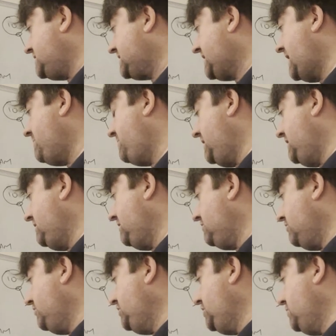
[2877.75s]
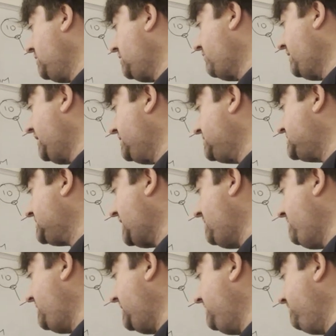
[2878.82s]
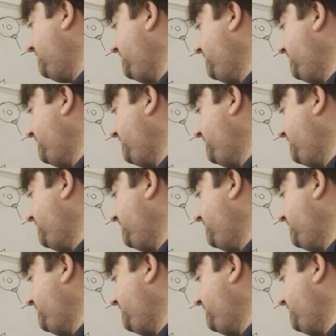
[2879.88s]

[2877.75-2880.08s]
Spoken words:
escaping or URL escaping.